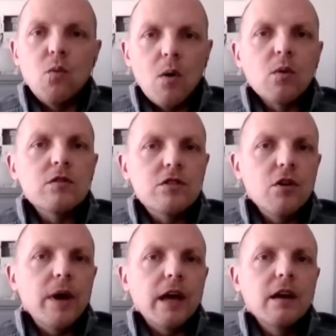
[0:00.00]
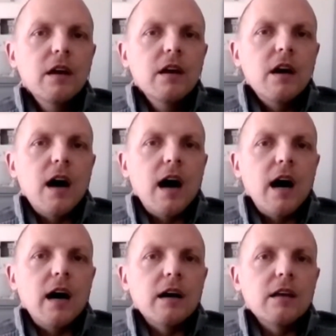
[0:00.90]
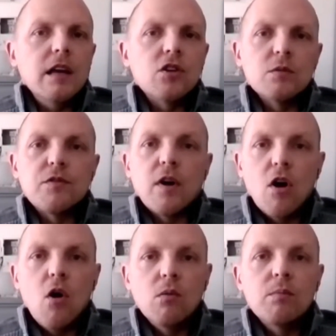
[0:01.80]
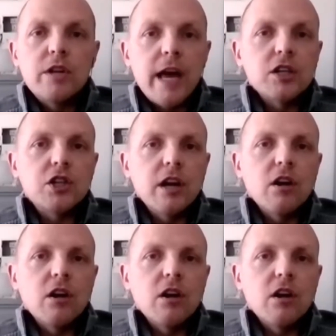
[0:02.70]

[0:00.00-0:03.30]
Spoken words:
what we're doing in terms of our own protection,